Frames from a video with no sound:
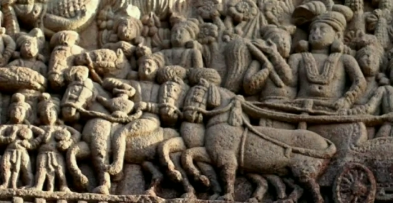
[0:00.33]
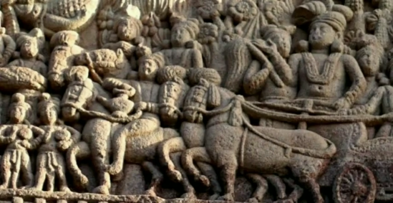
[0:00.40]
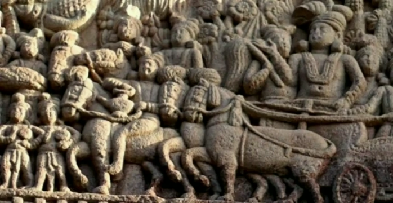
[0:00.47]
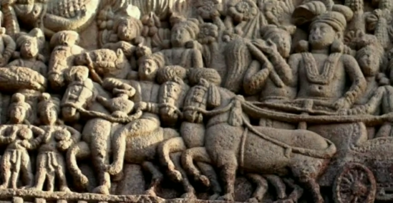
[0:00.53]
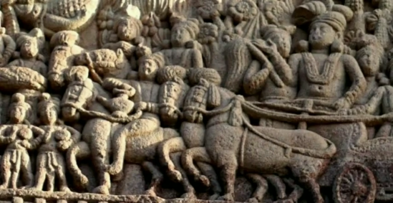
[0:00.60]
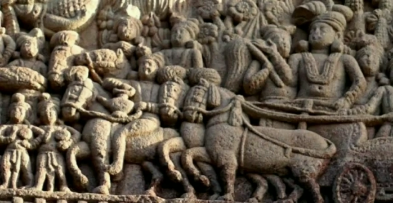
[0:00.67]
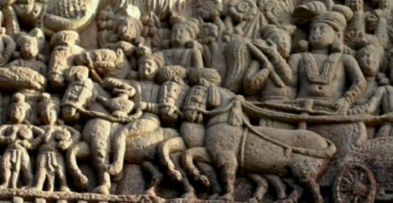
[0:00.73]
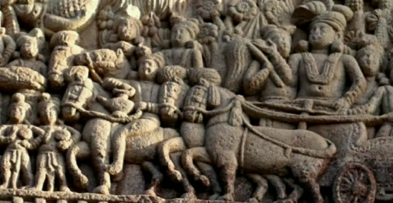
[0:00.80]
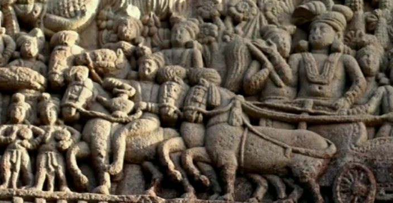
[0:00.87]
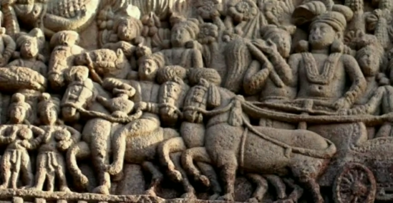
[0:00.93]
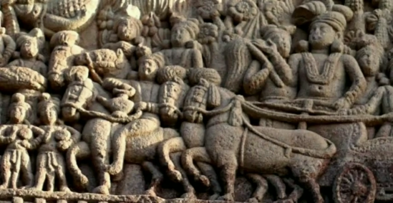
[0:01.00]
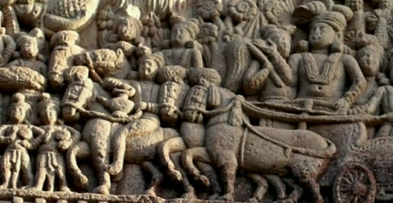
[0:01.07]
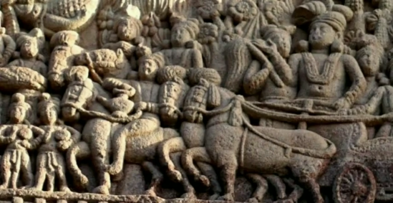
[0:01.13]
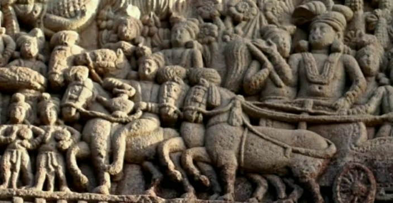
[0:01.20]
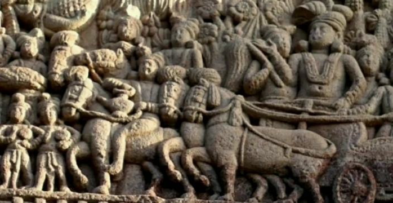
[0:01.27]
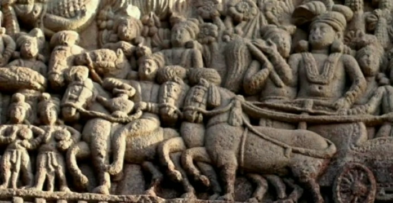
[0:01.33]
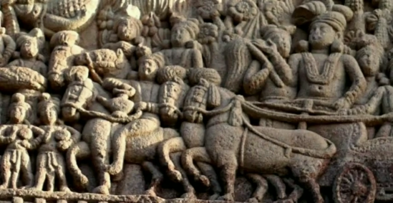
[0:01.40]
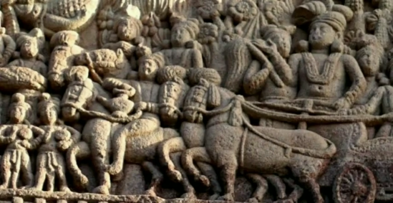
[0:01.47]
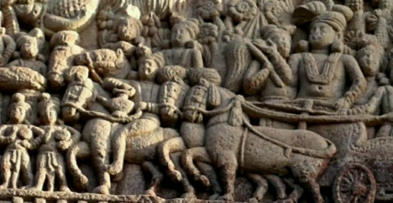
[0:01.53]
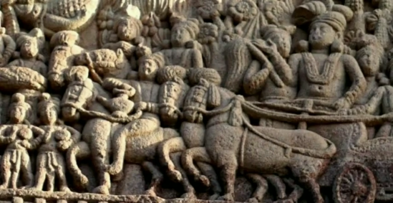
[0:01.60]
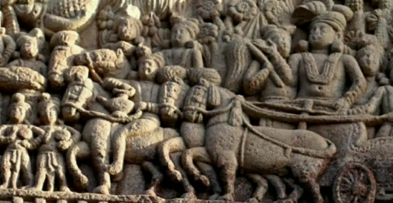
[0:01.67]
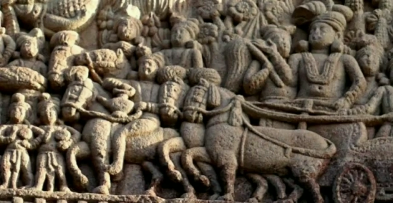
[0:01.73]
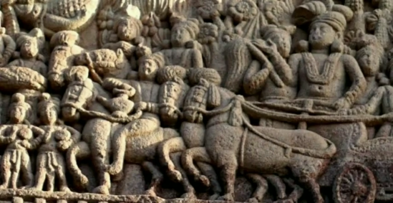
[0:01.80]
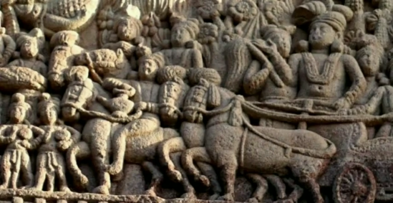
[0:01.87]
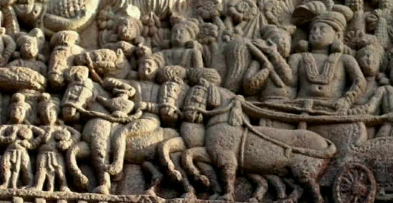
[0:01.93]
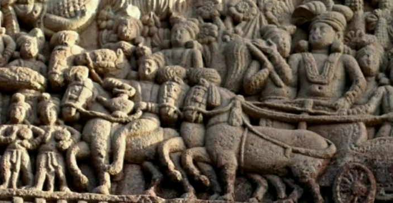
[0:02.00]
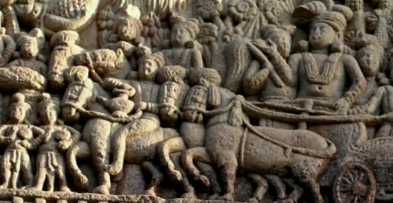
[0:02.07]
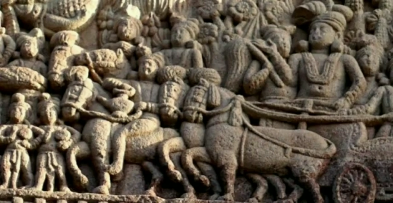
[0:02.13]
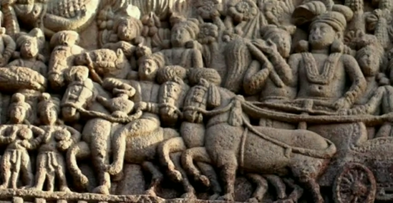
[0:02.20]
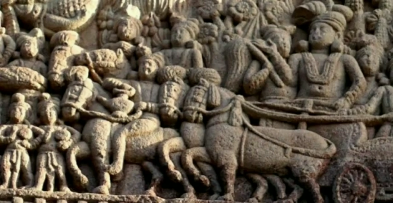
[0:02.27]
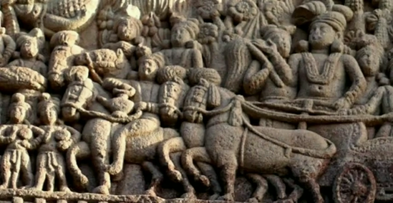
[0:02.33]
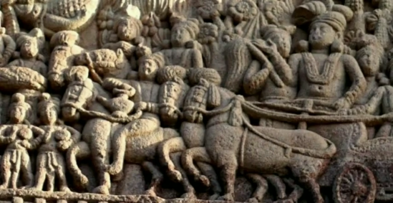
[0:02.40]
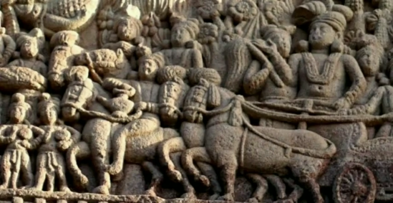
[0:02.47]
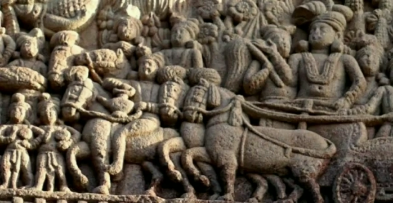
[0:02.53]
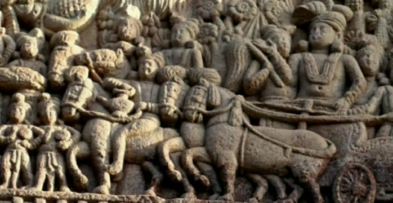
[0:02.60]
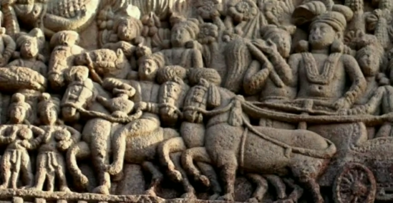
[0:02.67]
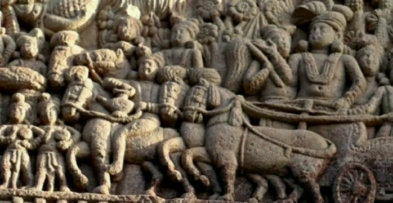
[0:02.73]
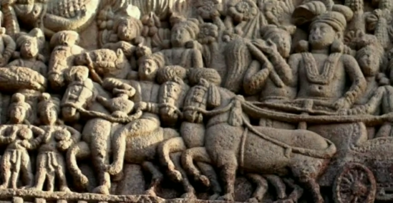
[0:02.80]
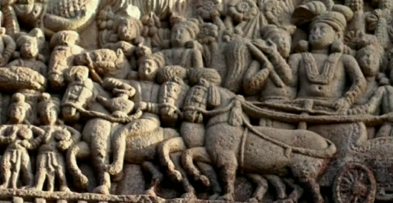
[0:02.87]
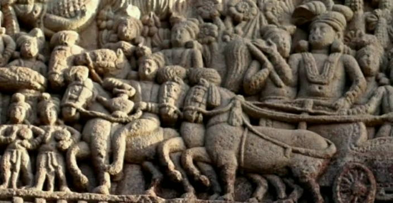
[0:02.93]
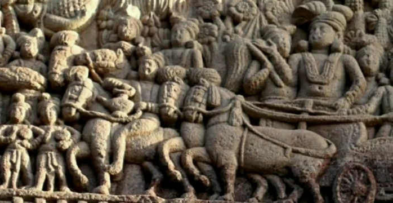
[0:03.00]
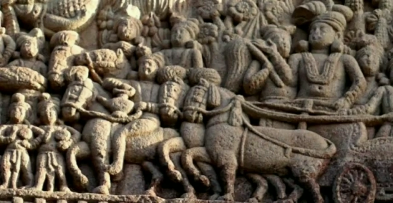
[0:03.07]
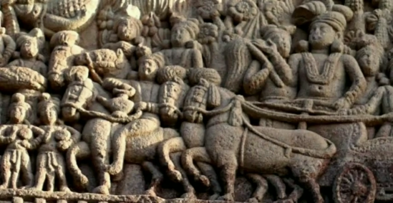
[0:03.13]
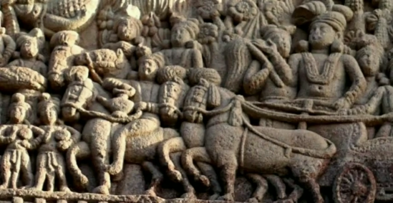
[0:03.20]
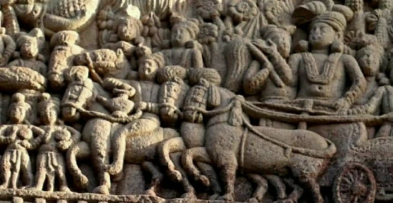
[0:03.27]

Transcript: (no speaker visible)